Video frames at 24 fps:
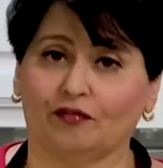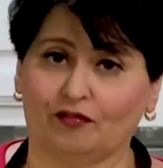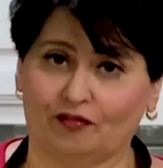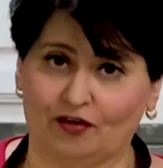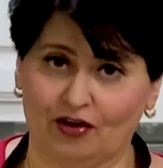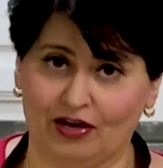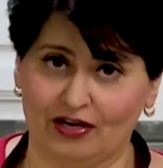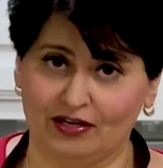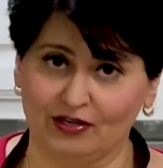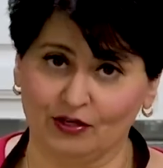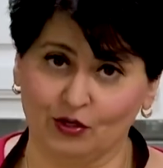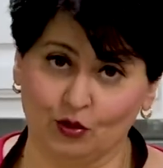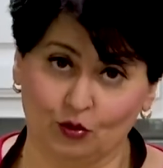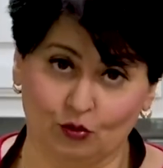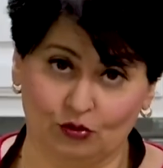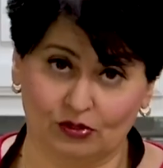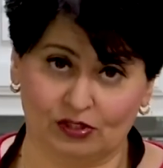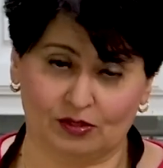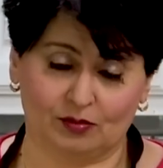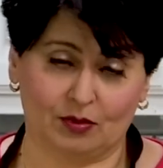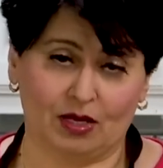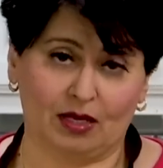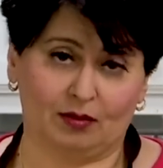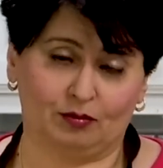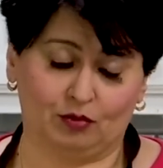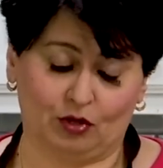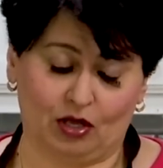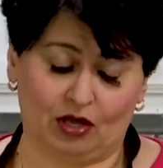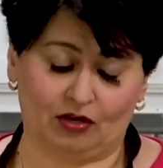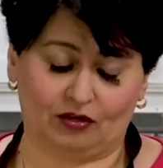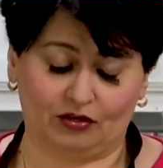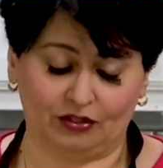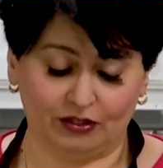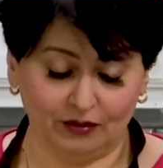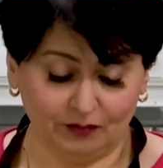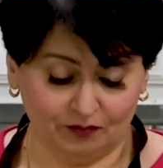friend who's a
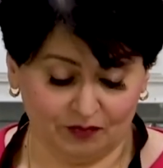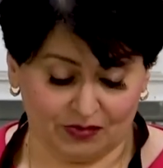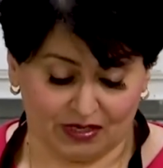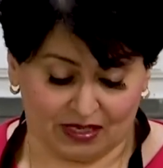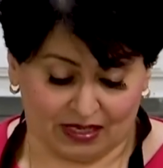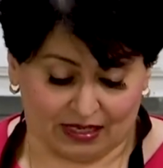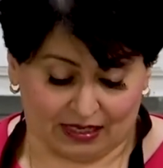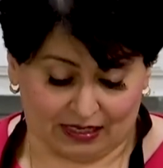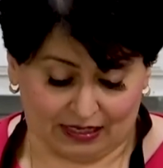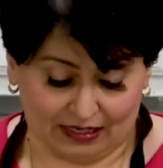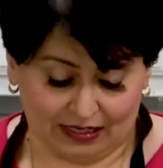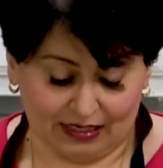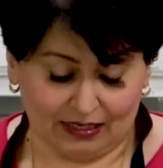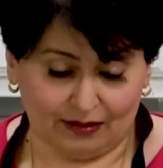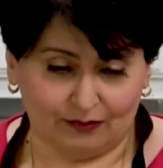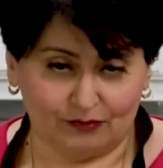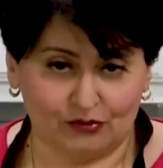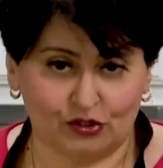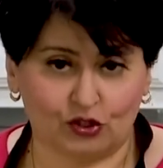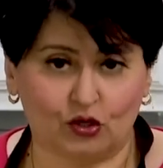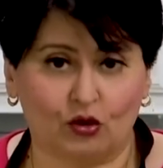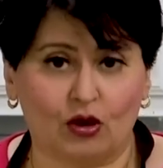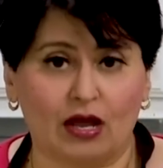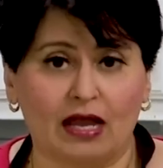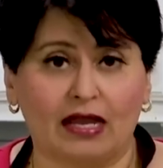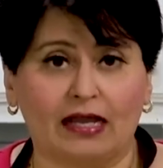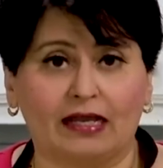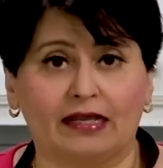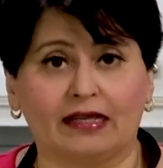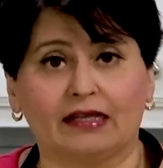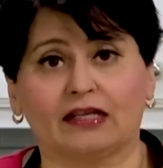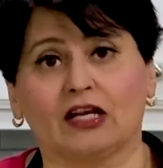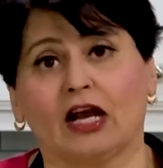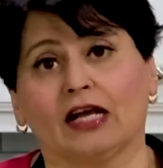blogger. So I